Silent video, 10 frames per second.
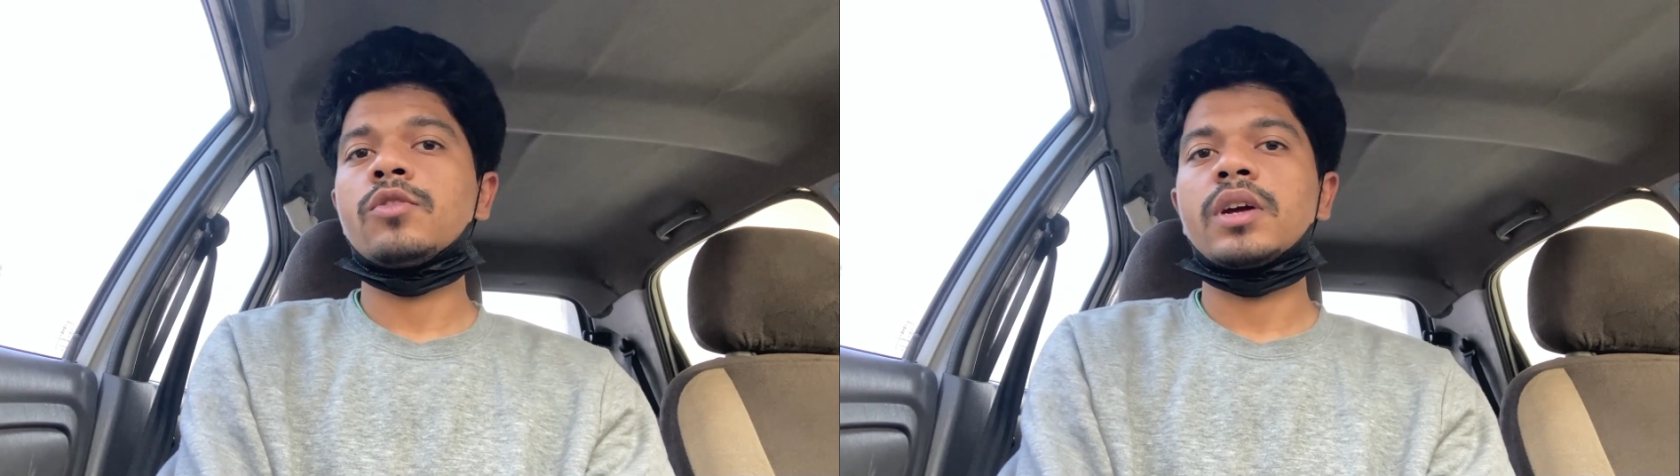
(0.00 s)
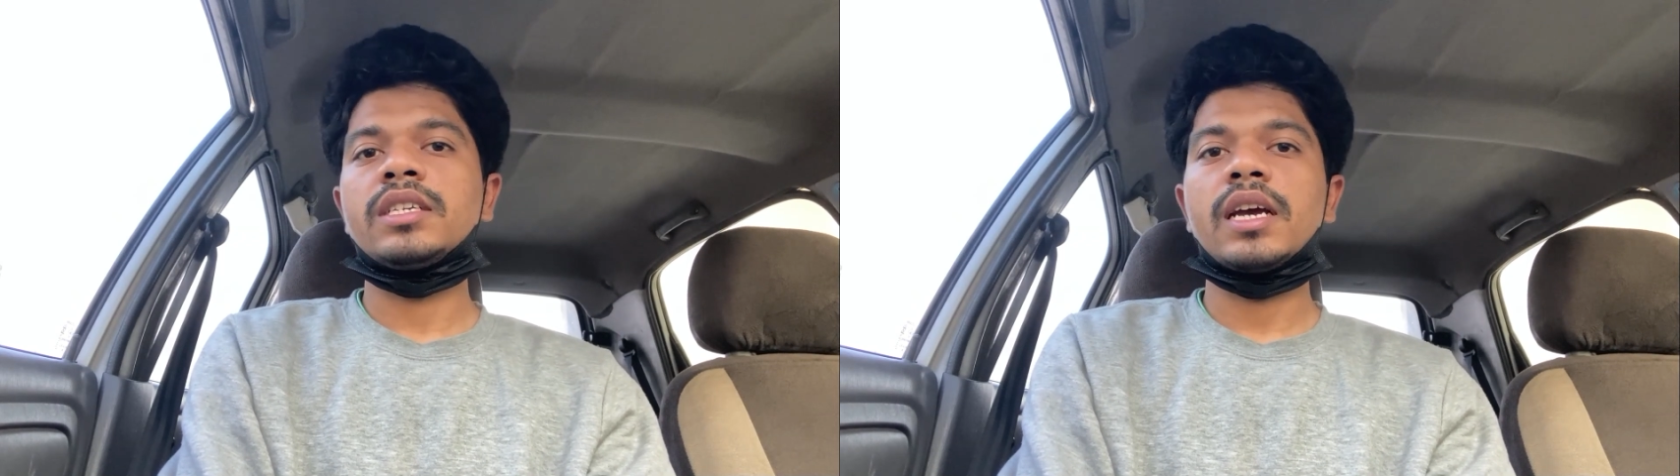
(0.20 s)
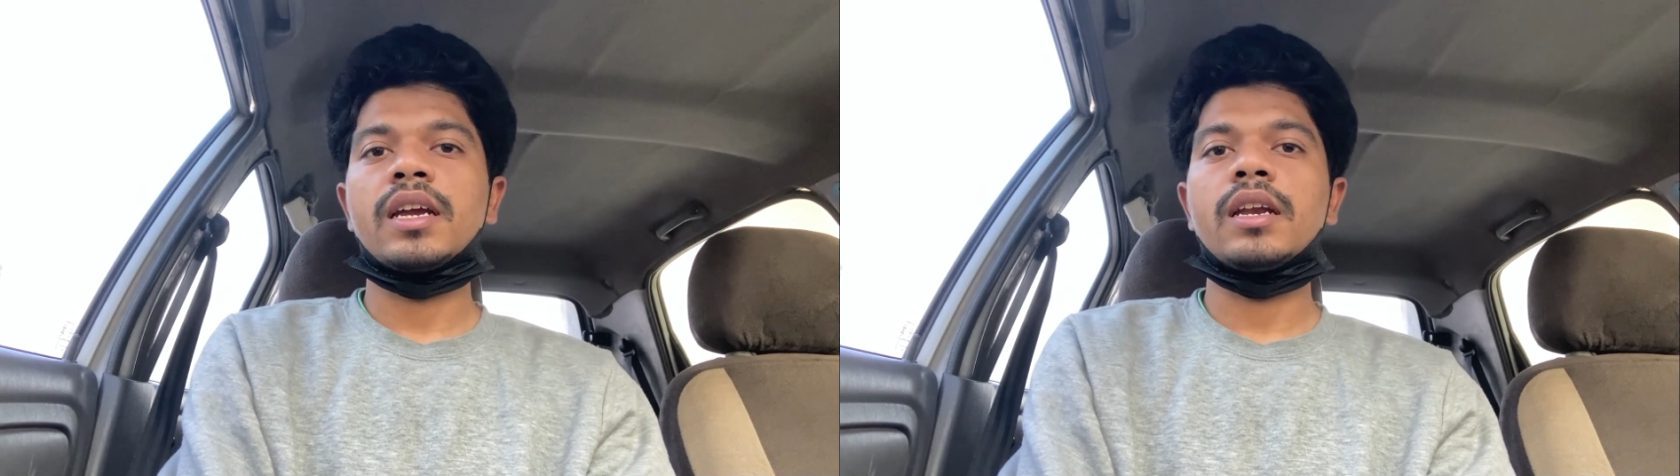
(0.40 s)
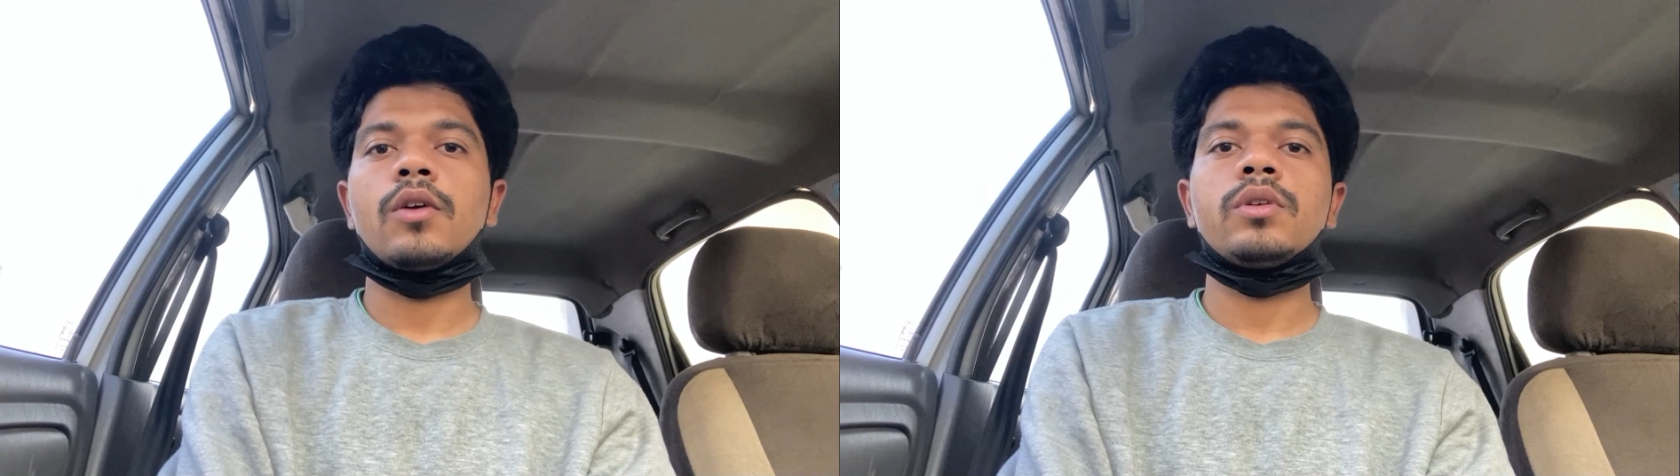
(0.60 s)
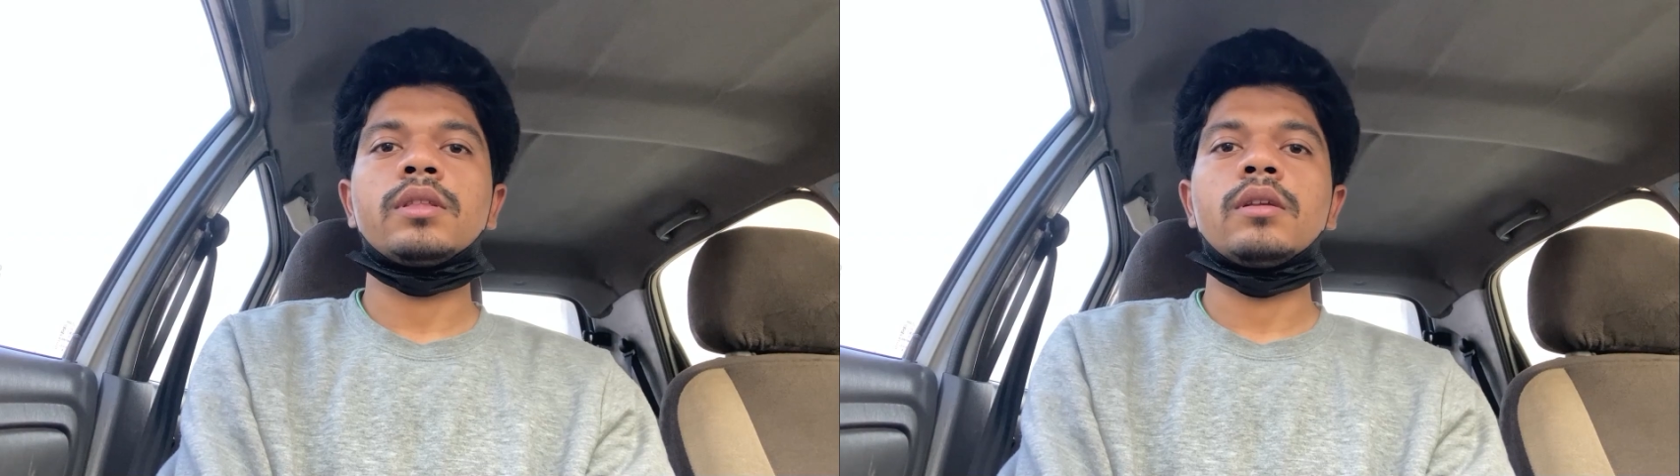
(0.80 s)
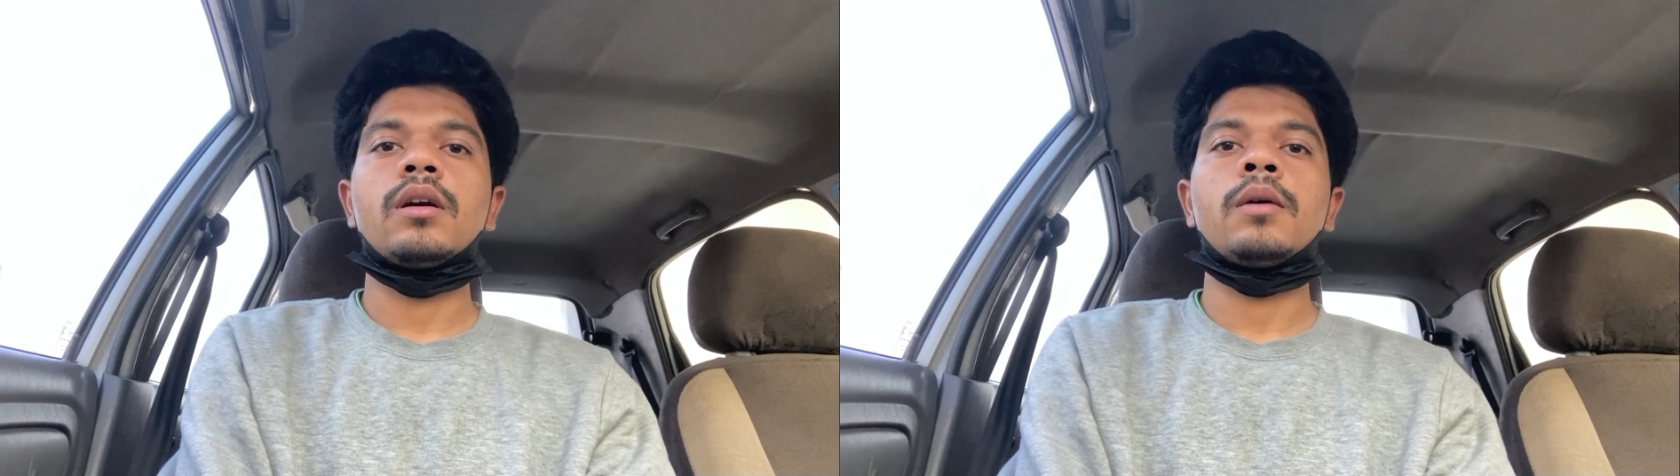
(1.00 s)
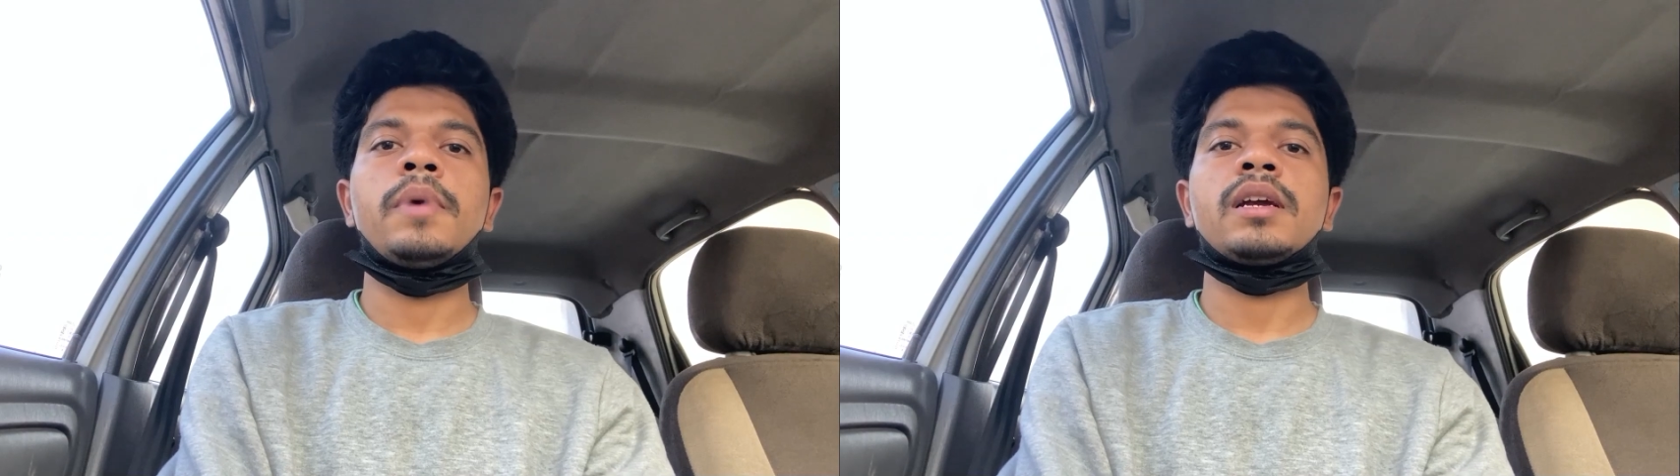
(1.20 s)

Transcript: You can check it out